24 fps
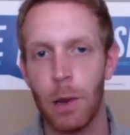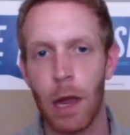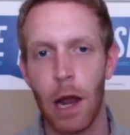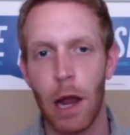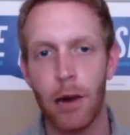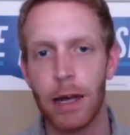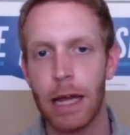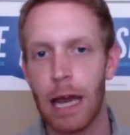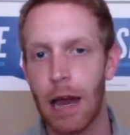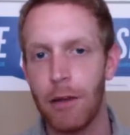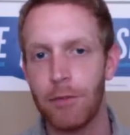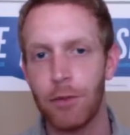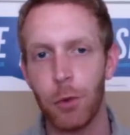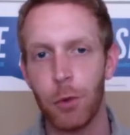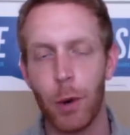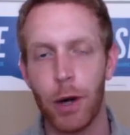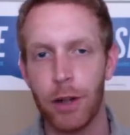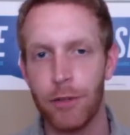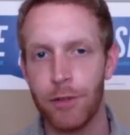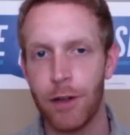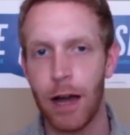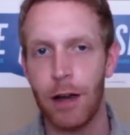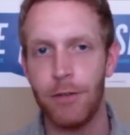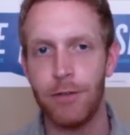We already have
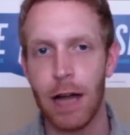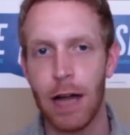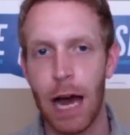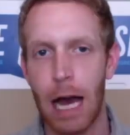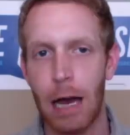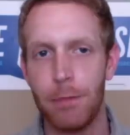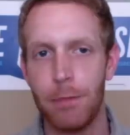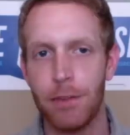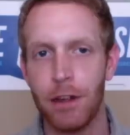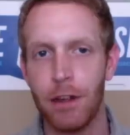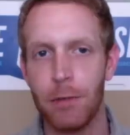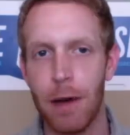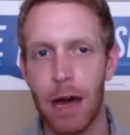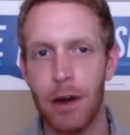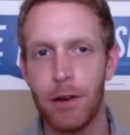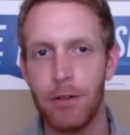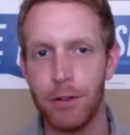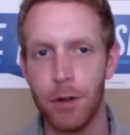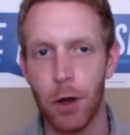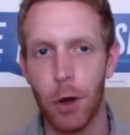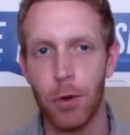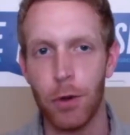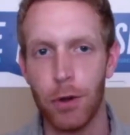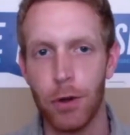25 times the
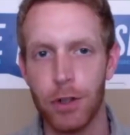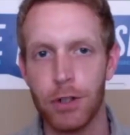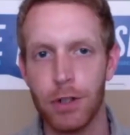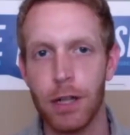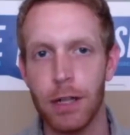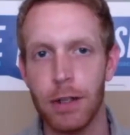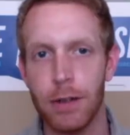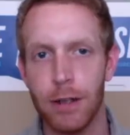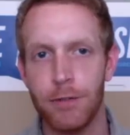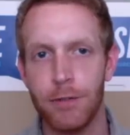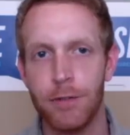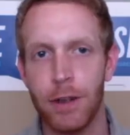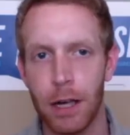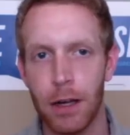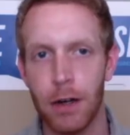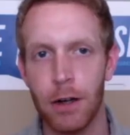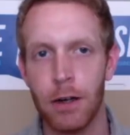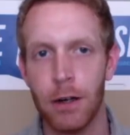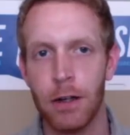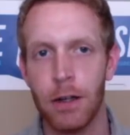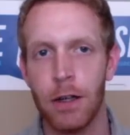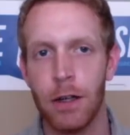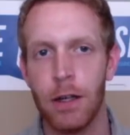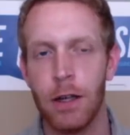amount of donors that live
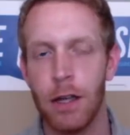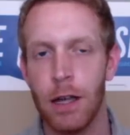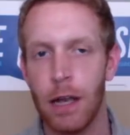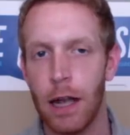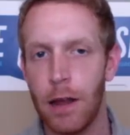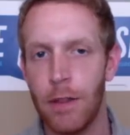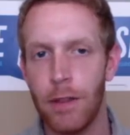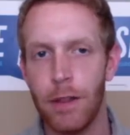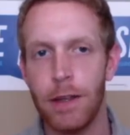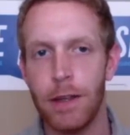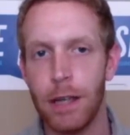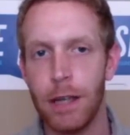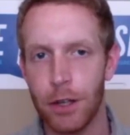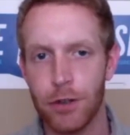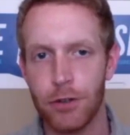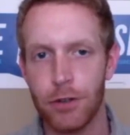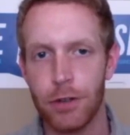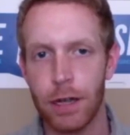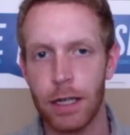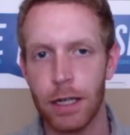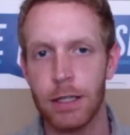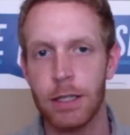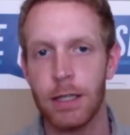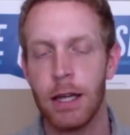here in the
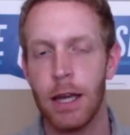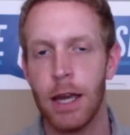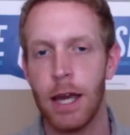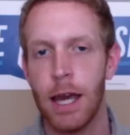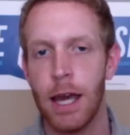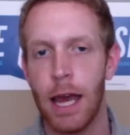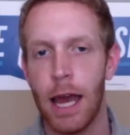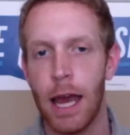district.